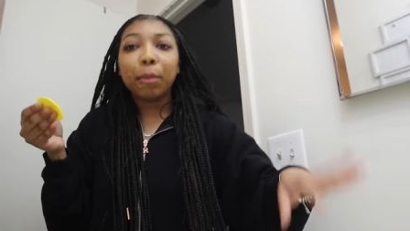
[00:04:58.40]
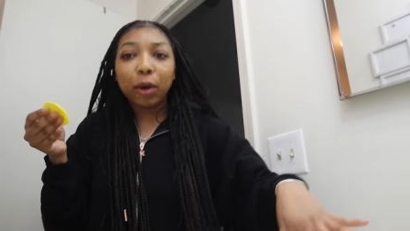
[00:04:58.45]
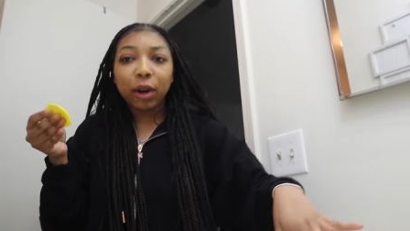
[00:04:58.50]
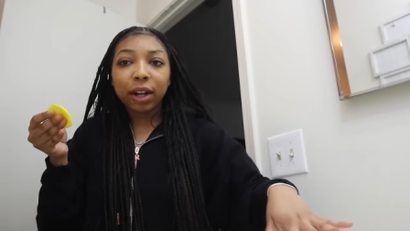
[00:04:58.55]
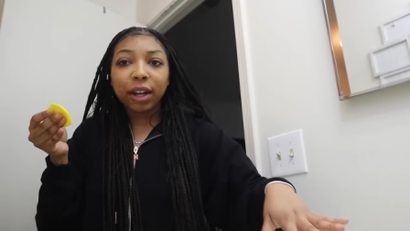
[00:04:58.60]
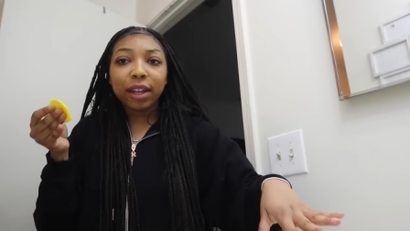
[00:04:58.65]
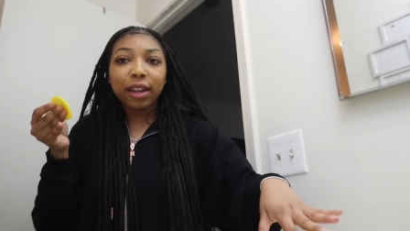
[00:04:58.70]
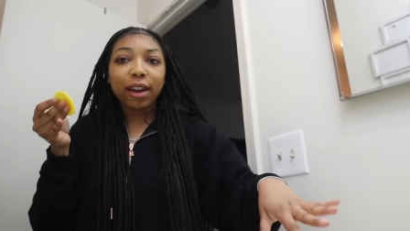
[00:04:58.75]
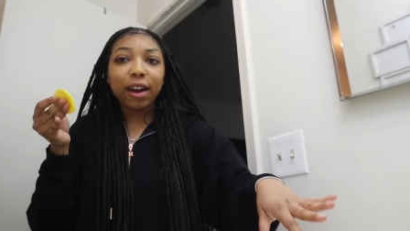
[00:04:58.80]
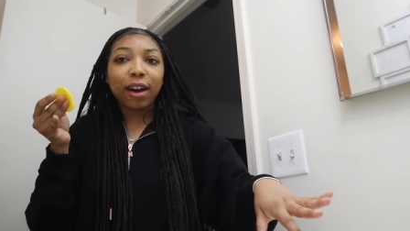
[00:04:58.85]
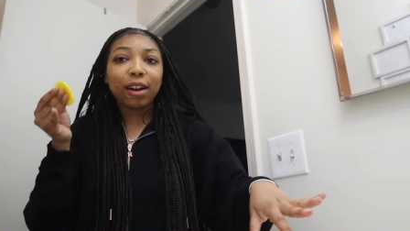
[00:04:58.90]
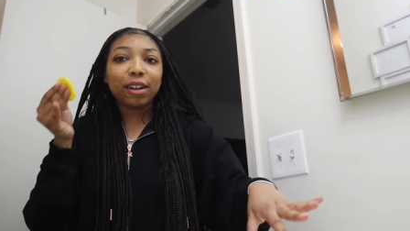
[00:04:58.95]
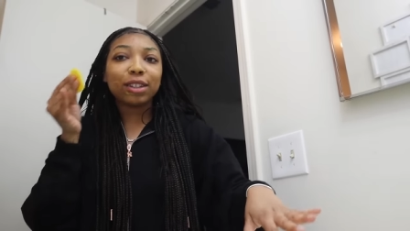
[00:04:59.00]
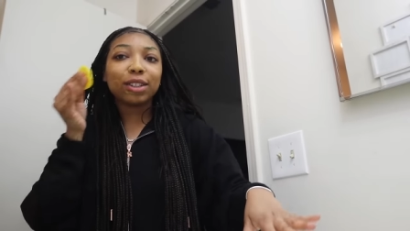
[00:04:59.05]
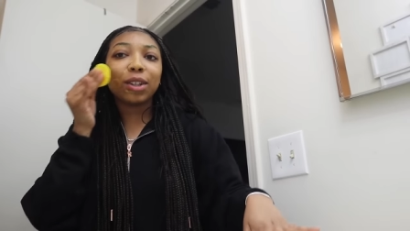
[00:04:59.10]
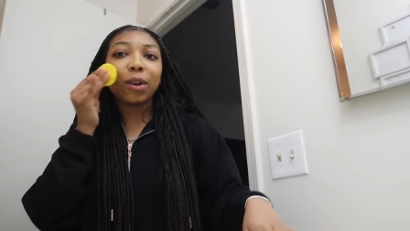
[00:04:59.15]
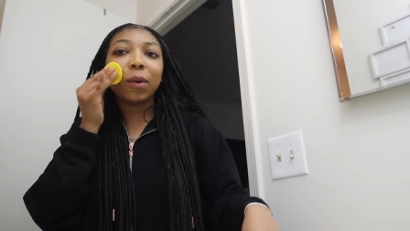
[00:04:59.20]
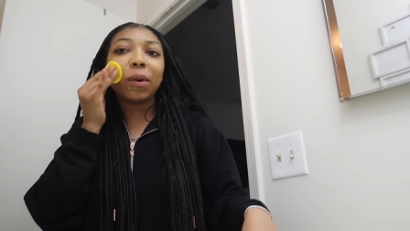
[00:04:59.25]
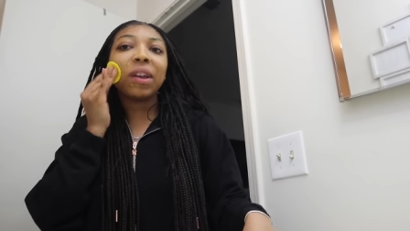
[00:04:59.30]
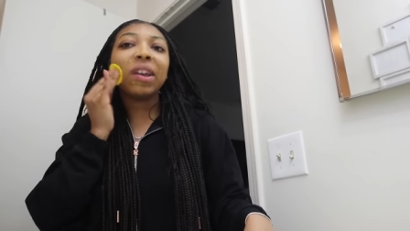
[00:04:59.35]
morning, y'all.
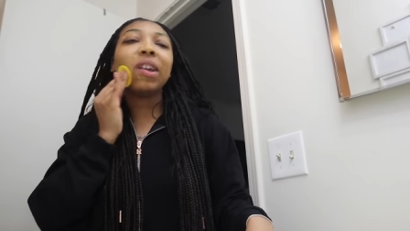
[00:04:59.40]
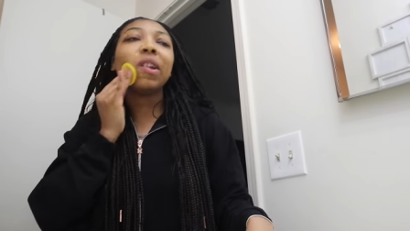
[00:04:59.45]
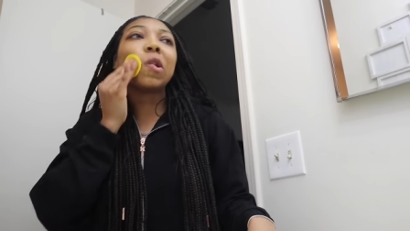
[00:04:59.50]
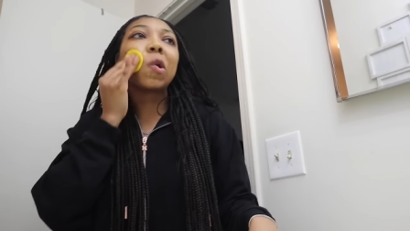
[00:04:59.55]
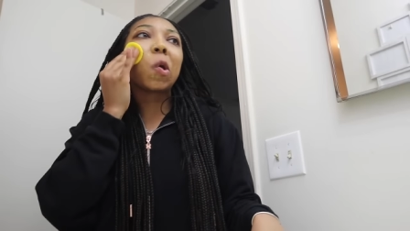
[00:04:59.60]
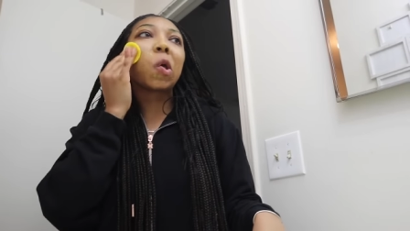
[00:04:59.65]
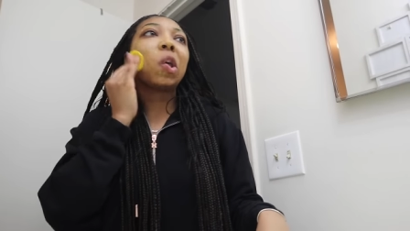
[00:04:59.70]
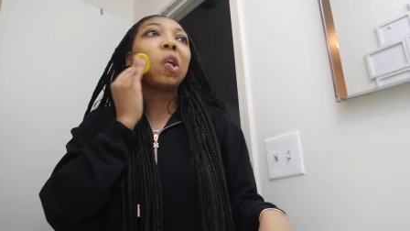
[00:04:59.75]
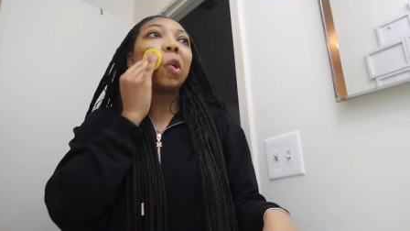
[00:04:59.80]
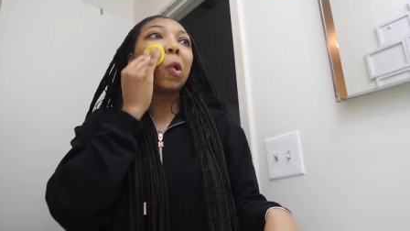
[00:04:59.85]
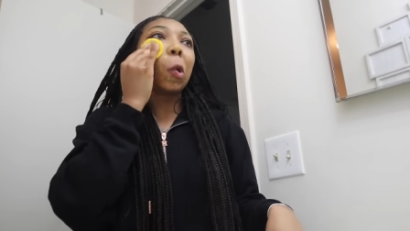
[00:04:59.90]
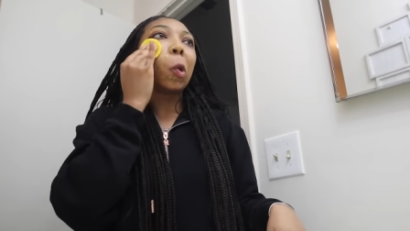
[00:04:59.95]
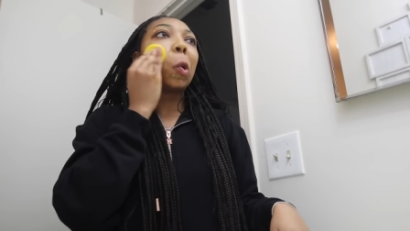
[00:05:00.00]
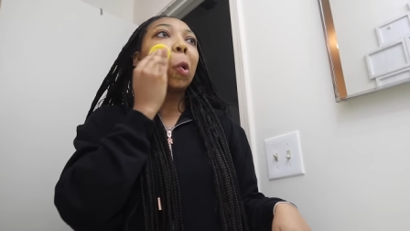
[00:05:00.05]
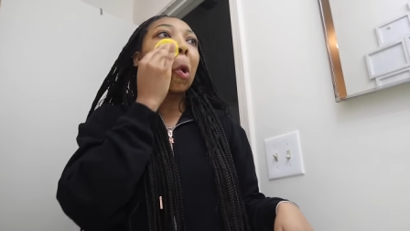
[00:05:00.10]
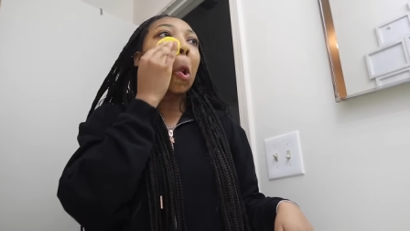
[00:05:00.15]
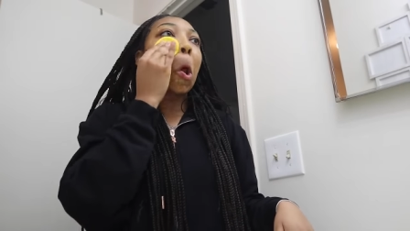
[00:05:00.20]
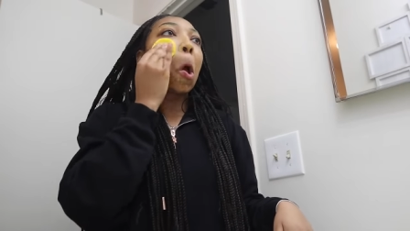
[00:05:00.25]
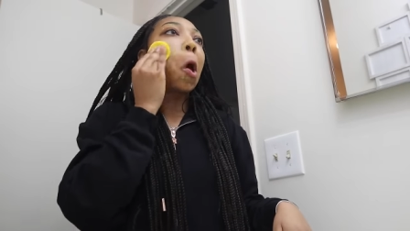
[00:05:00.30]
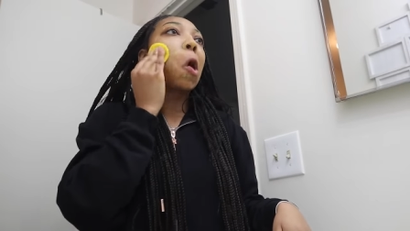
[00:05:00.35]
So it
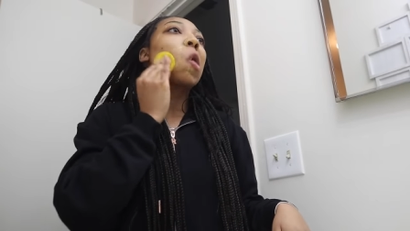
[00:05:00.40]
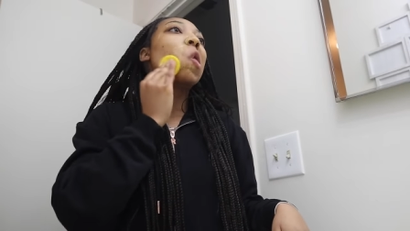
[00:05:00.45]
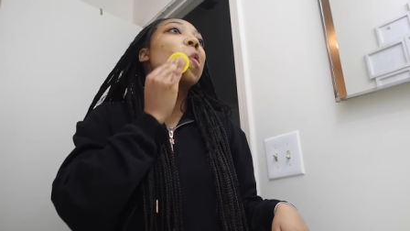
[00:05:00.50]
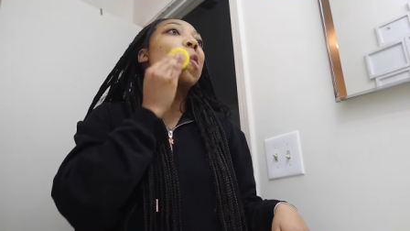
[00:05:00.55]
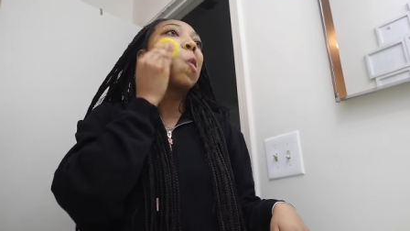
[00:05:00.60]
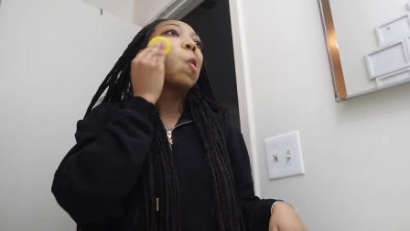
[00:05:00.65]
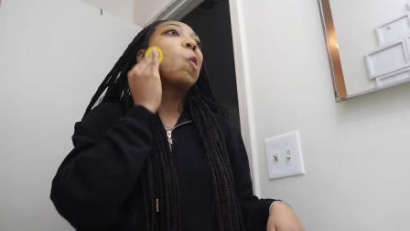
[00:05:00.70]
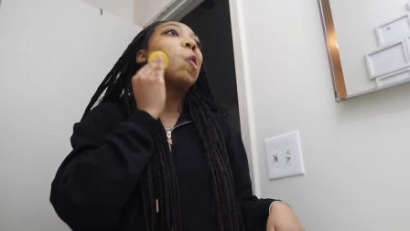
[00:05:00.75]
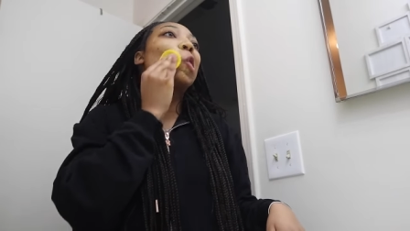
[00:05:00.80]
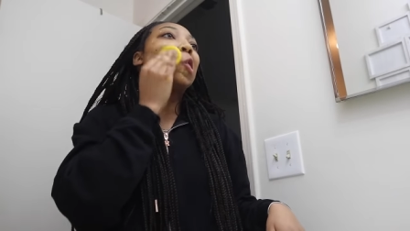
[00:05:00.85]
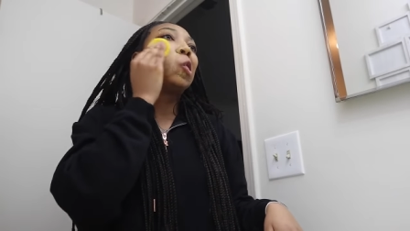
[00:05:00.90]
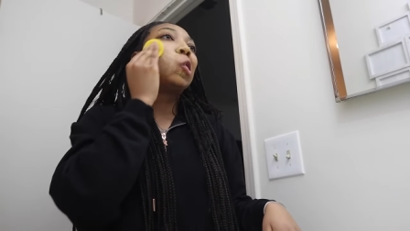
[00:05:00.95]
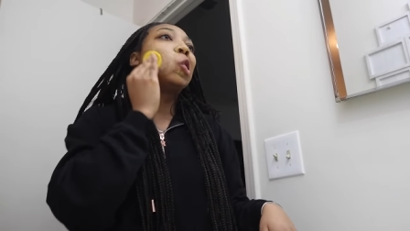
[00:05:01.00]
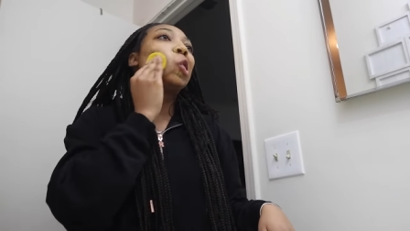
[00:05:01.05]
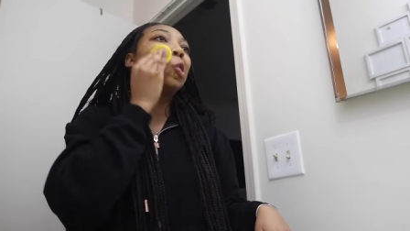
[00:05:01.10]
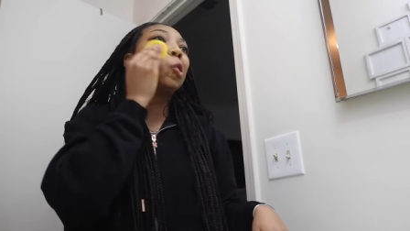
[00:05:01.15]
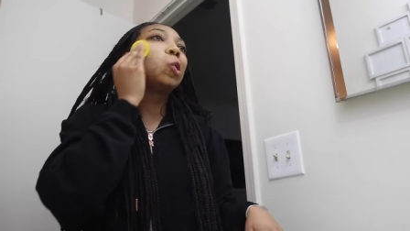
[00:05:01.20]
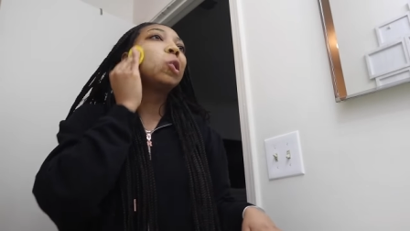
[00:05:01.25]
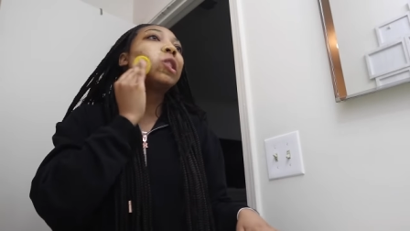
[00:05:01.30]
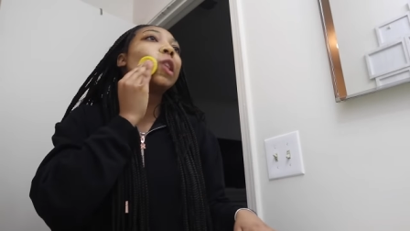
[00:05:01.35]
is
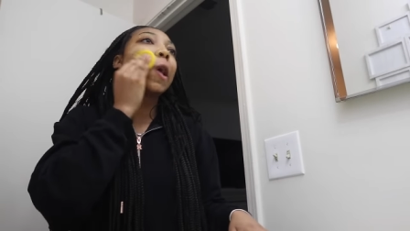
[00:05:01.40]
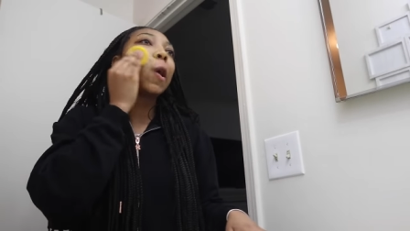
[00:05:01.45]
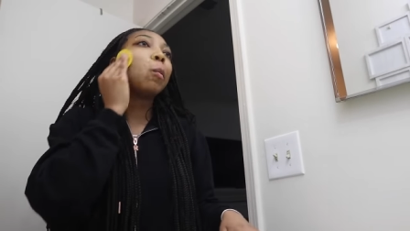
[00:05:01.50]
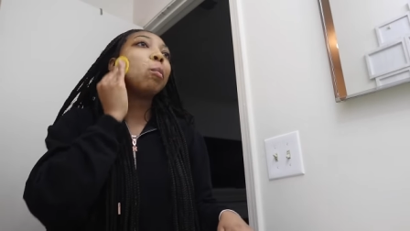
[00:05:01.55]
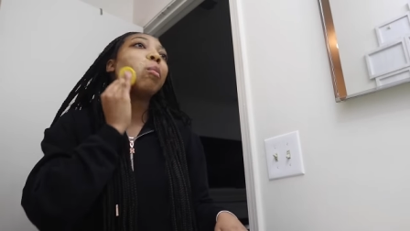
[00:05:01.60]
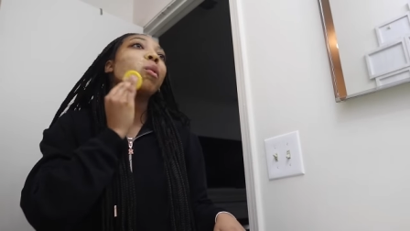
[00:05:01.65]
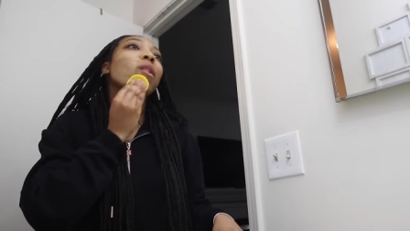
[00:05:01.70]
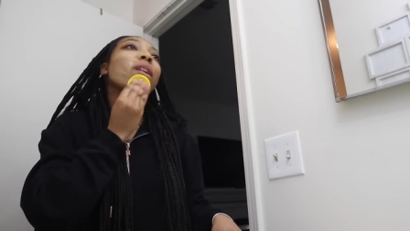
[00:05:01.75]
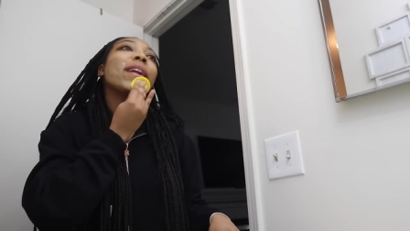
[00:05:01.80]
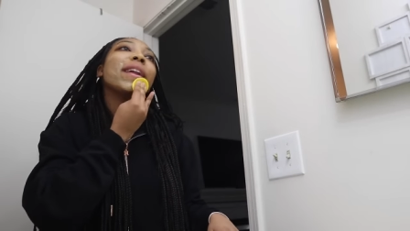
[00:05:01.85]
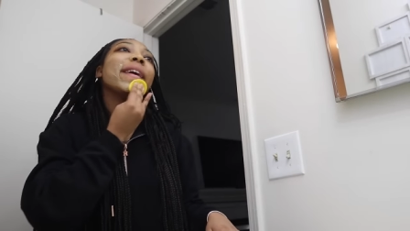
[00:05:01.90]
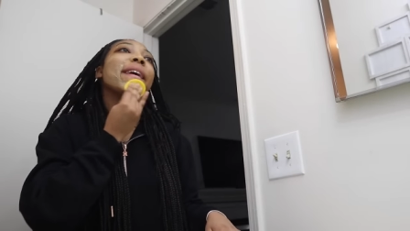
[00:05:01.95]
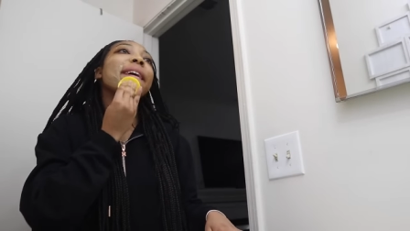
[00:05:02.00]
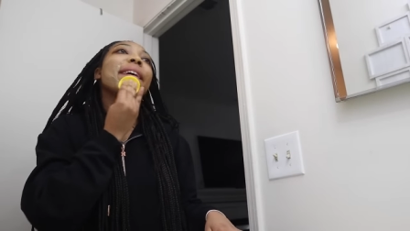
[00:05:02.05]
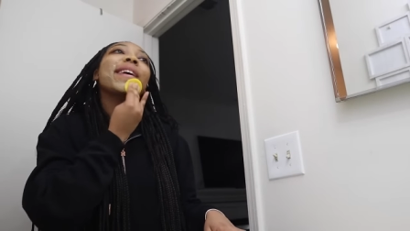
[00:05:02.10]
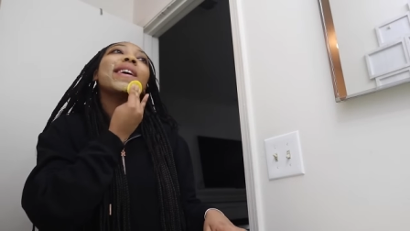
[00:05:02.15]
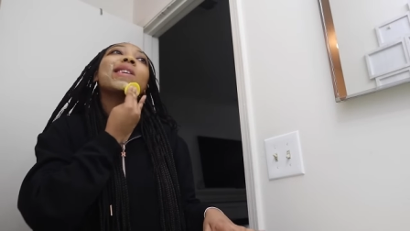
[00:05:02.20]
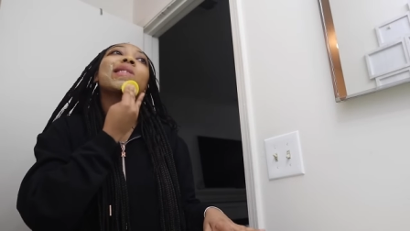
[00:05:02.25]
Tuesday morning.